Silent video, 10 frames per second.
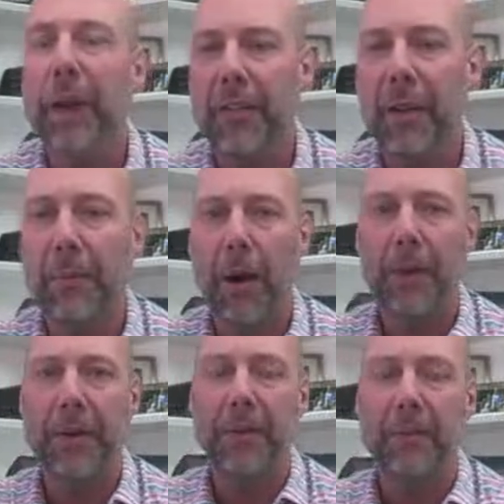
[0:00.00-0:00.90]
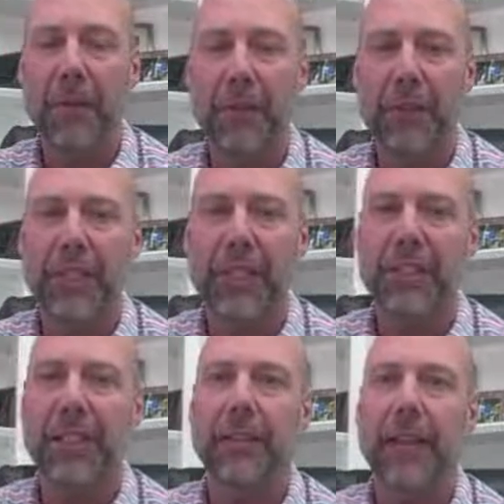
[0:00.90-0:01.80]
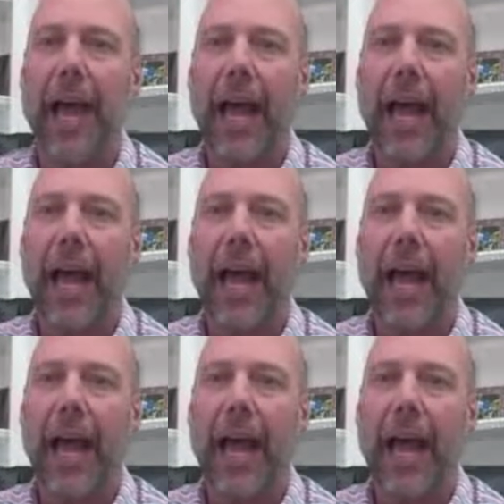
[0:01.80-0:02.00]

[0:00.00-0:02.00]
you have a property in Memphis, Tennessee that